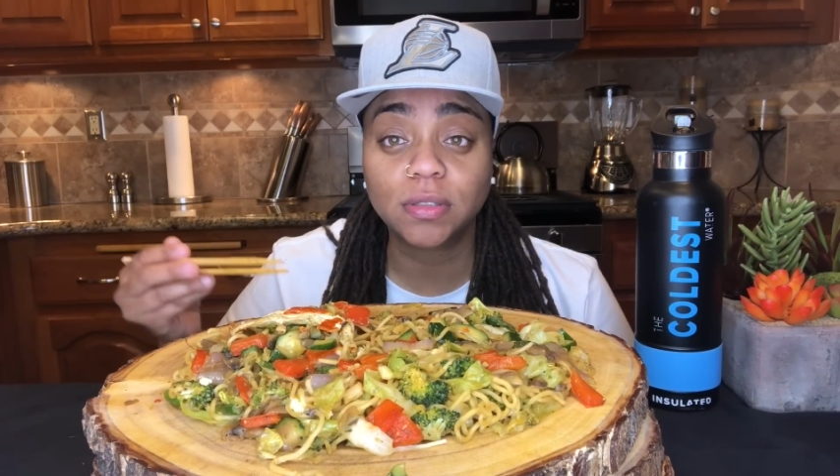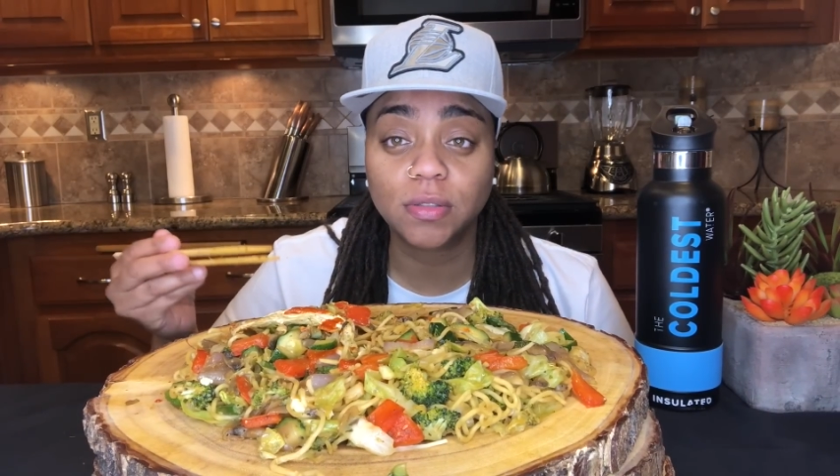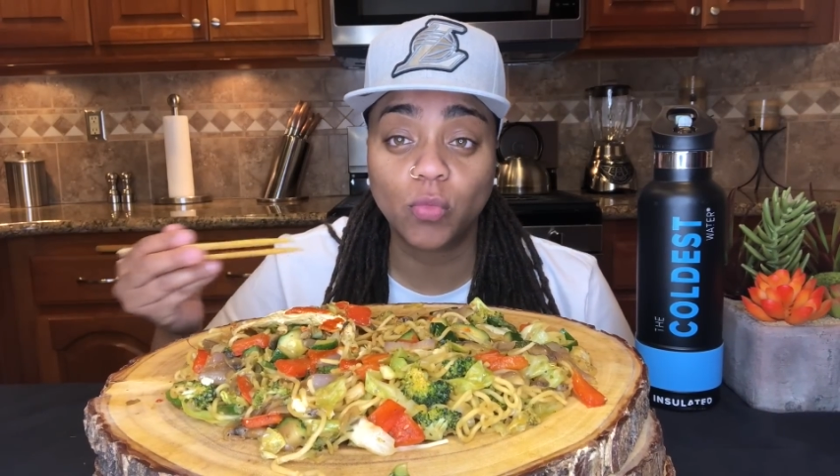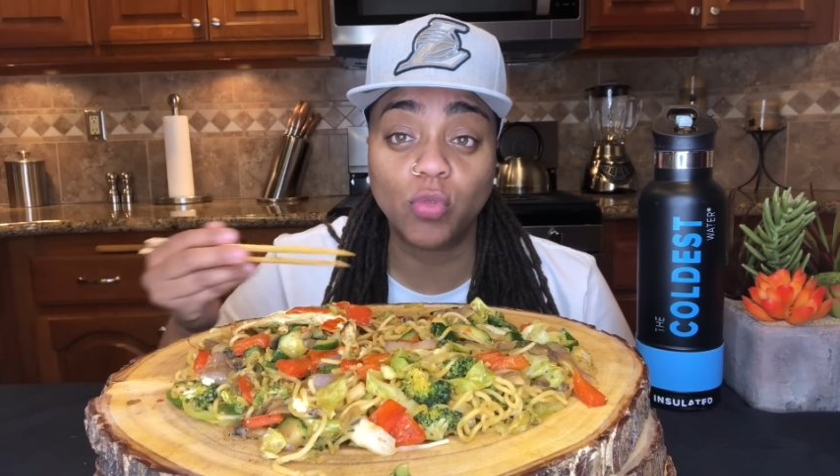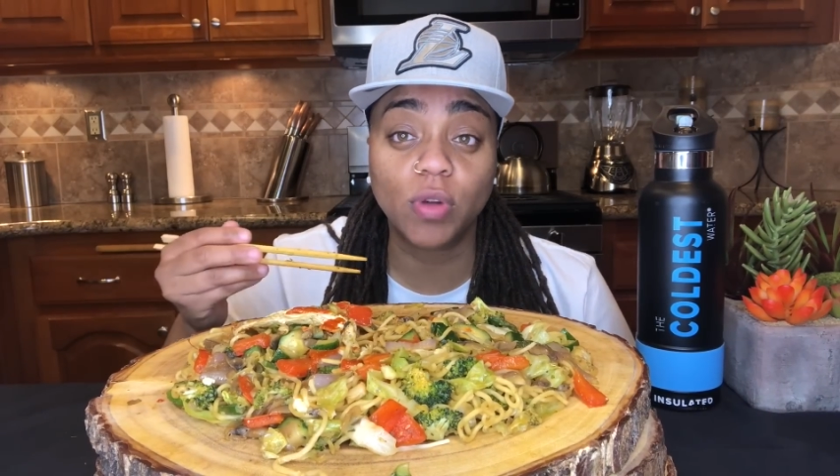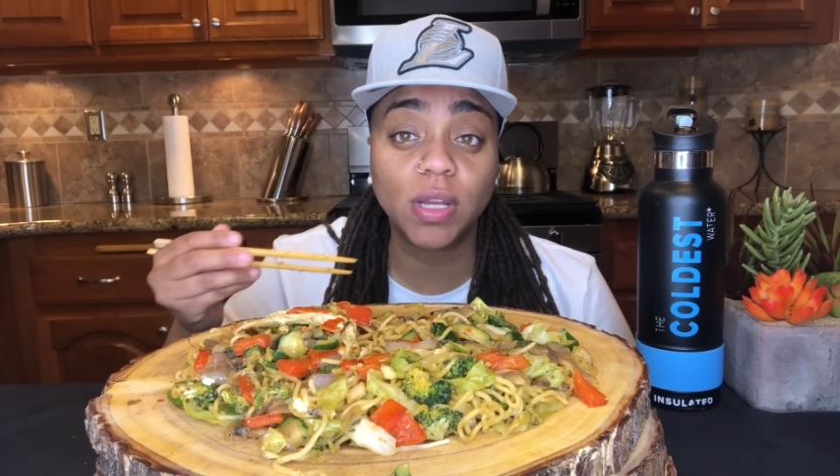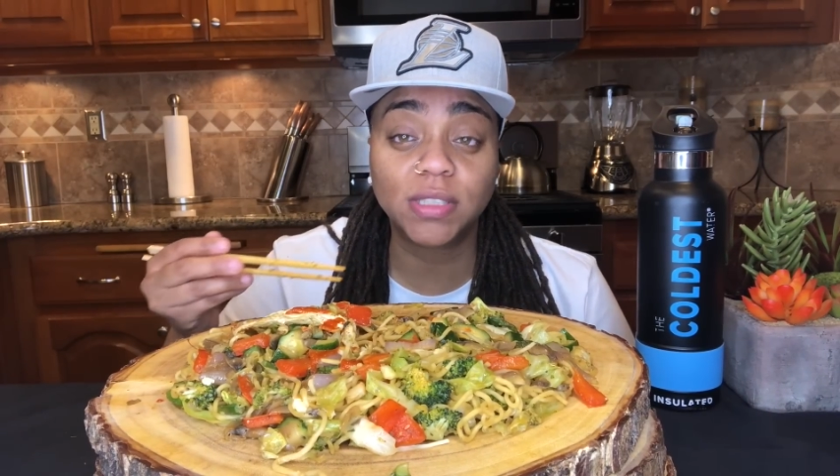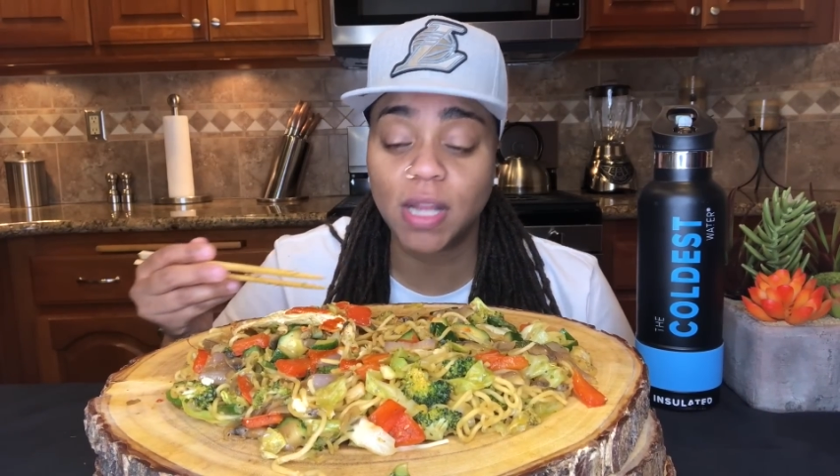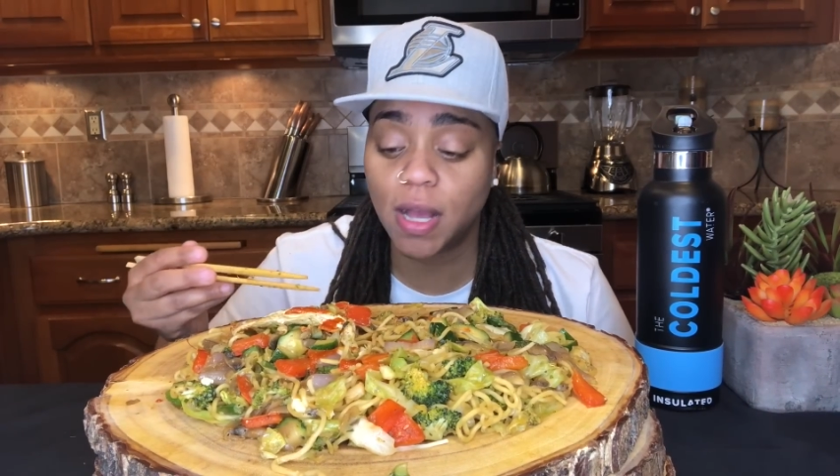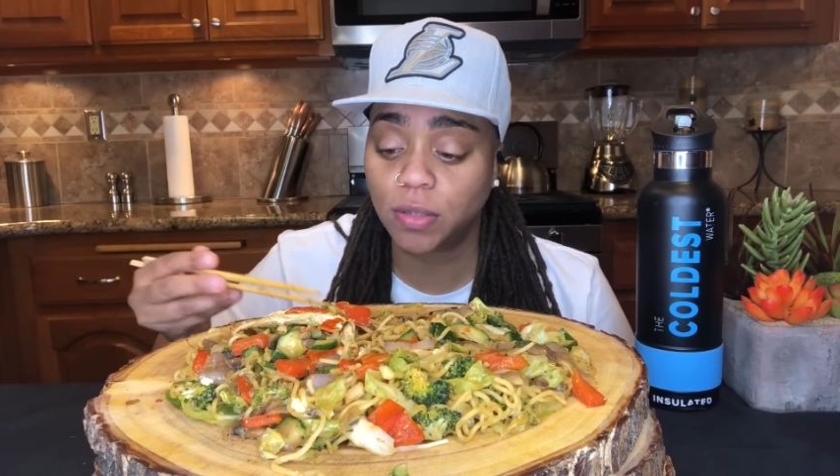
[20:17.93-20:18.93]
We run into
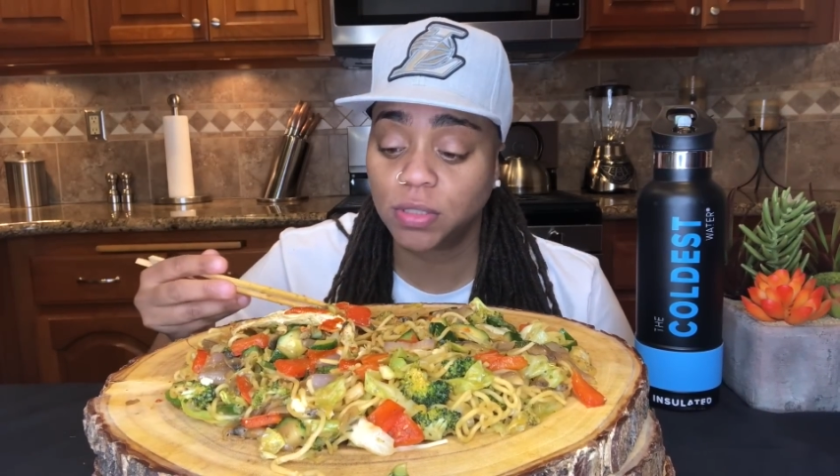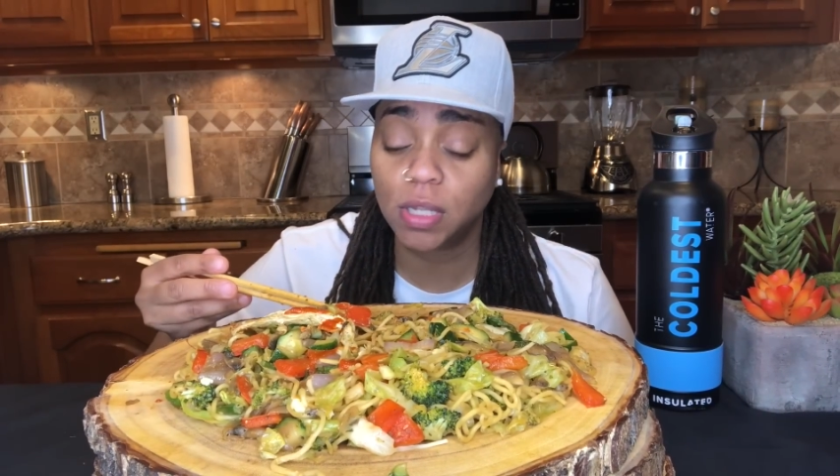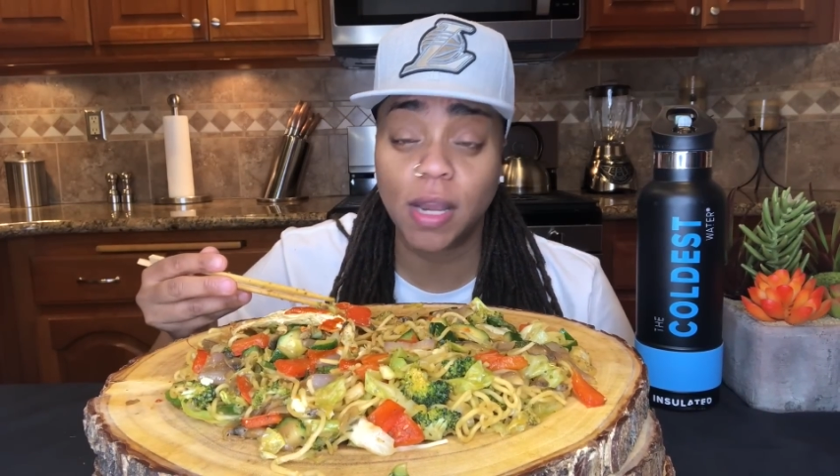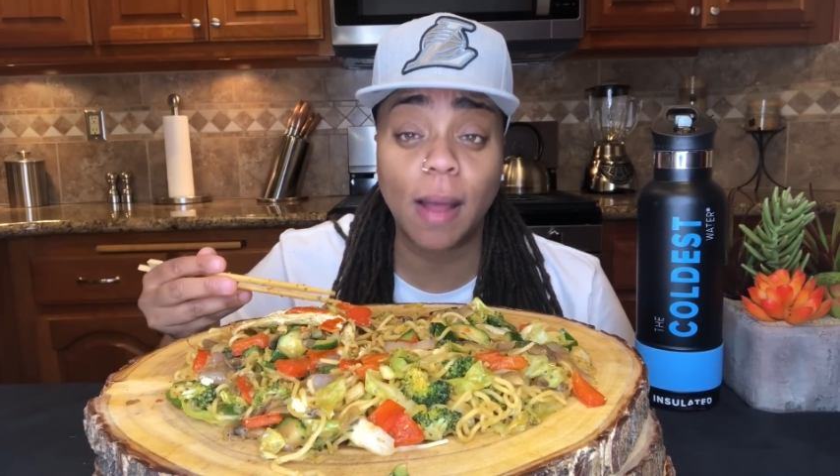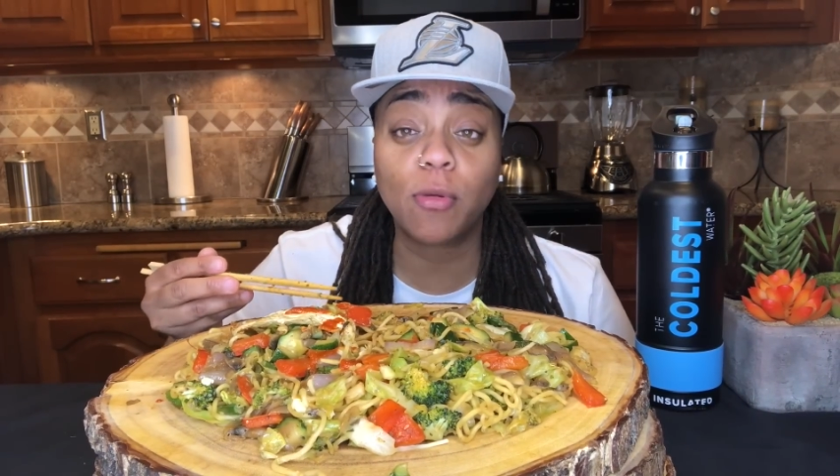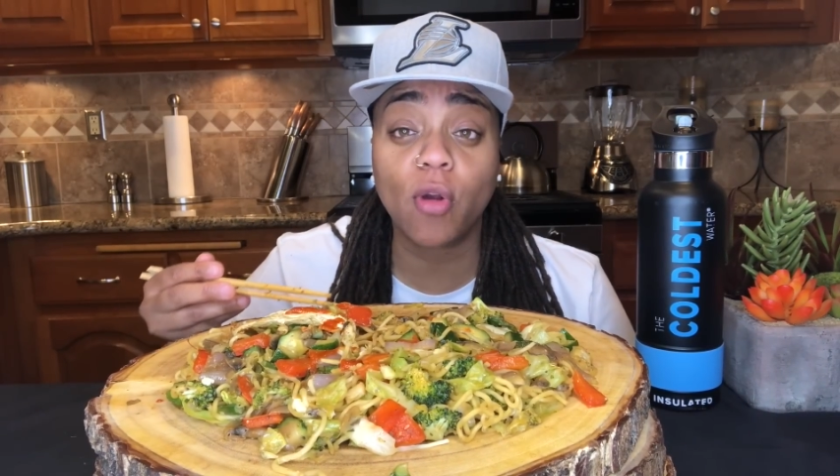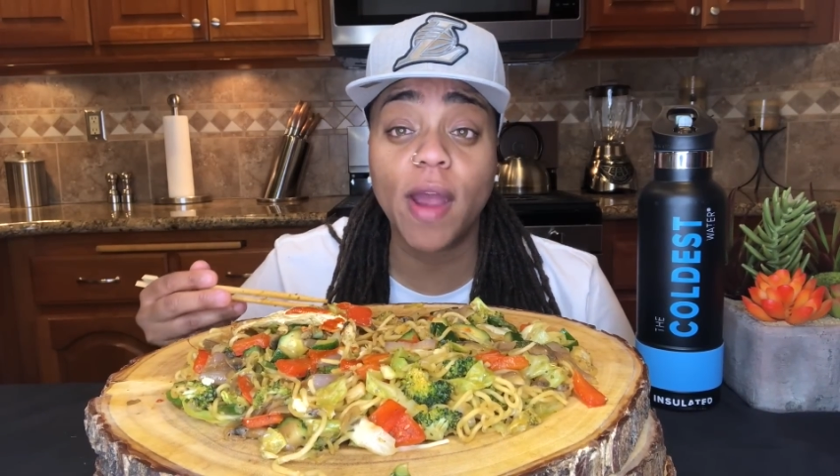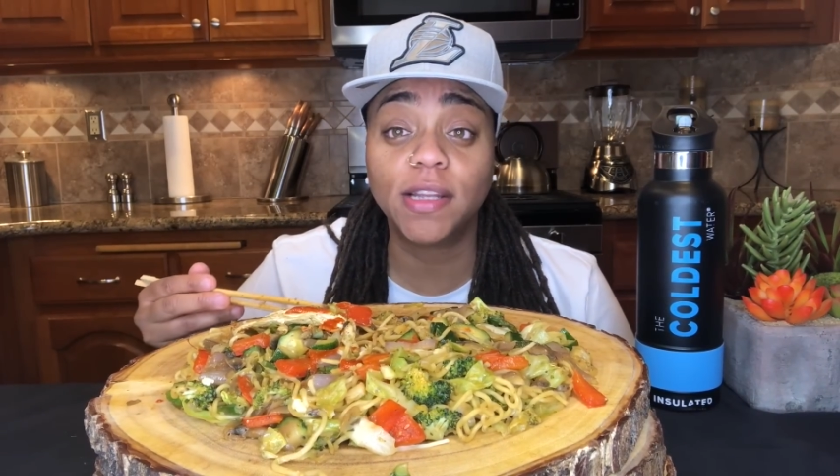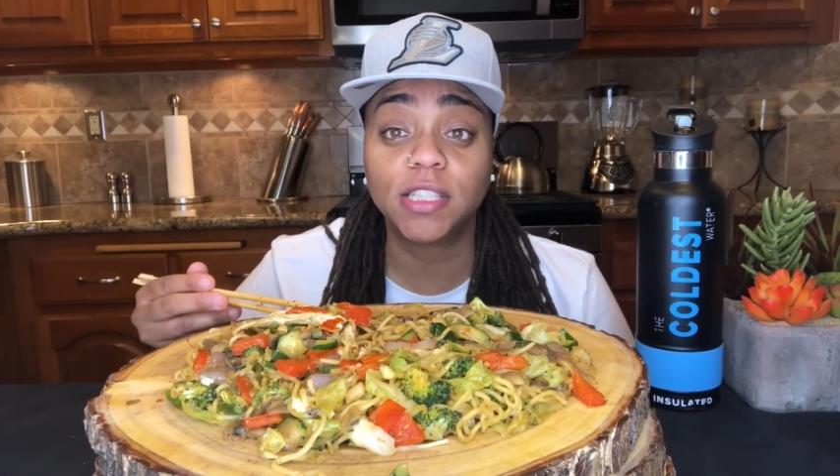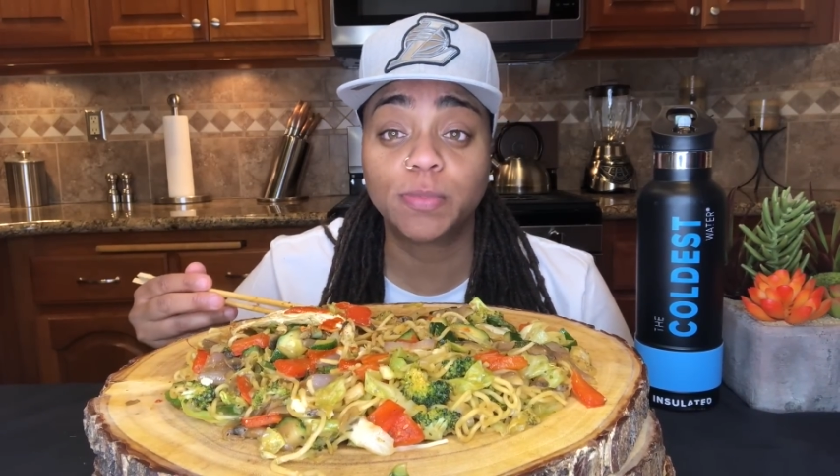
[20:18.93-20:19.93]
the house. And I'm
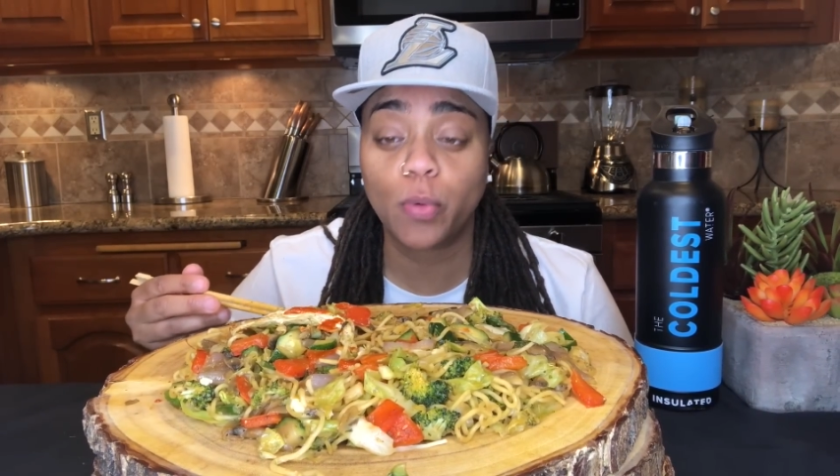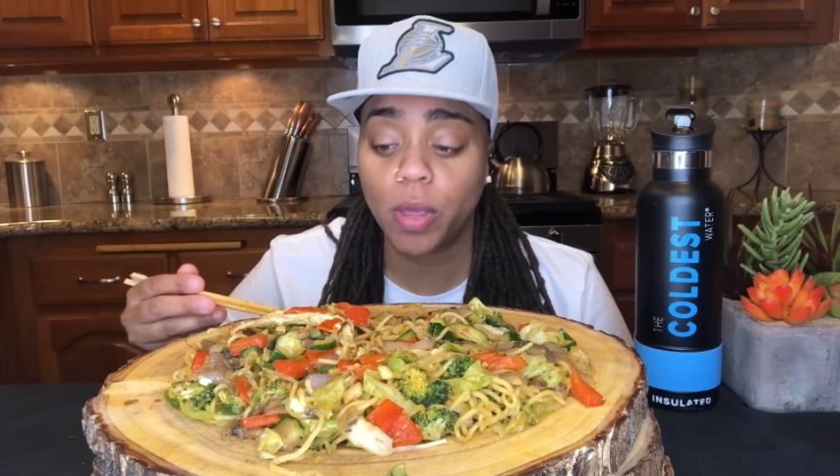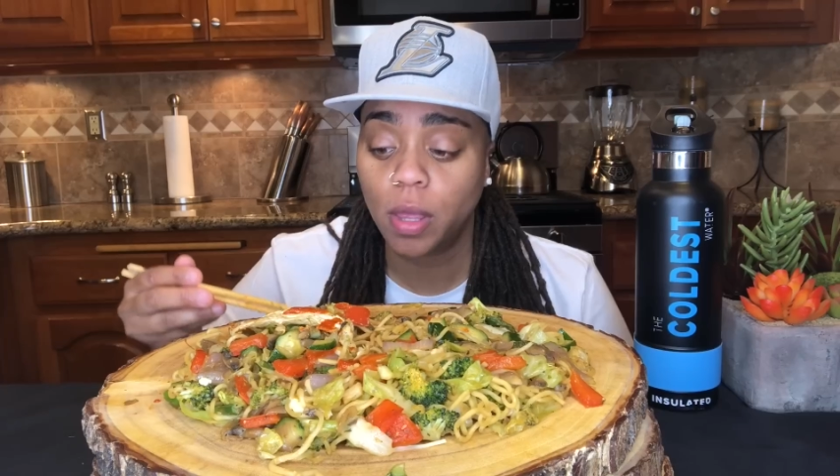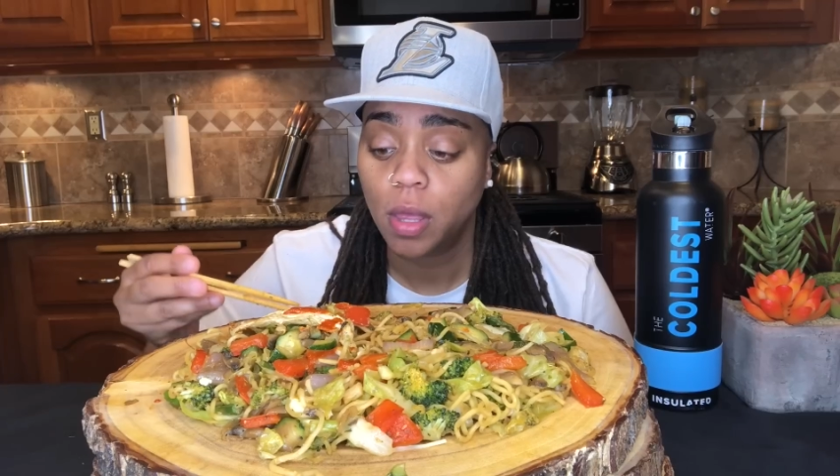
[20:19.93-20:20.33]
crying at this point.